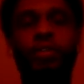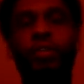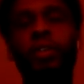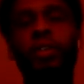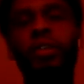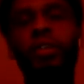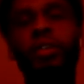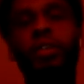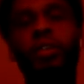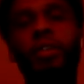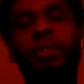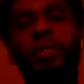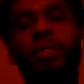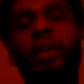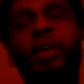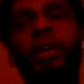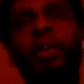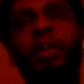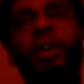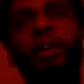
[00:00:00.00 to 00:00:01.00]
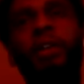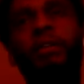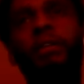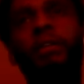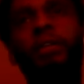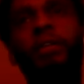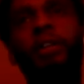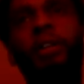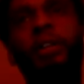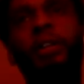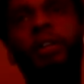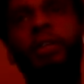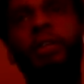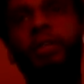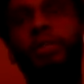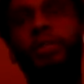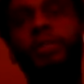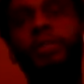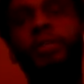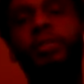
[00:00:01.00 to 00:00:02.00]
Crit is somebody I feel like is
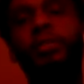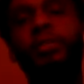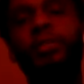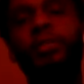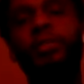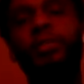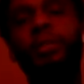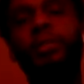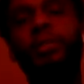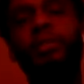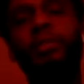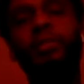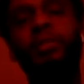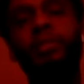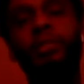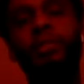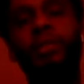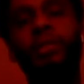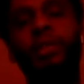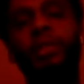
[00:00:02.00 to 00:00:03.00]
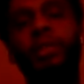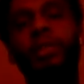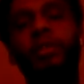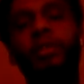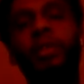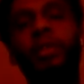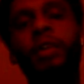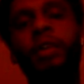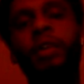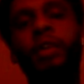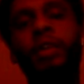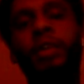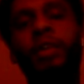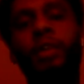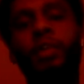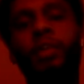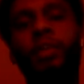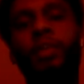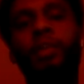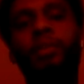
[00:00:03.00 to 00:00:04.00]
a local rapper from the south
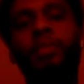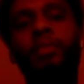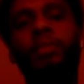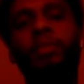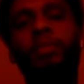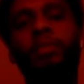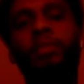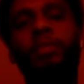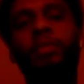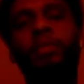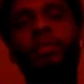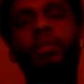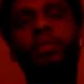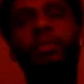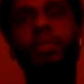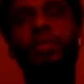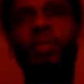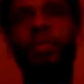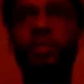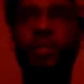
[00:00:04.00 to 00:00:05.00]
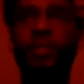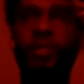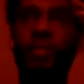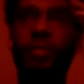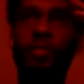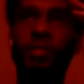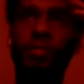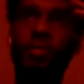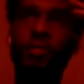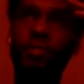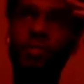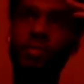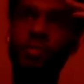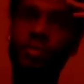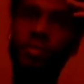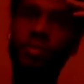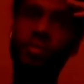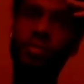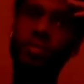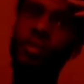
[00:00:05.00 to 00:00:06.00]
that people don't give his just dues
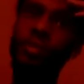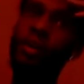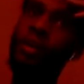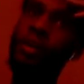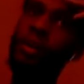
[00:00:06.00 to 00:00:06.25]
to.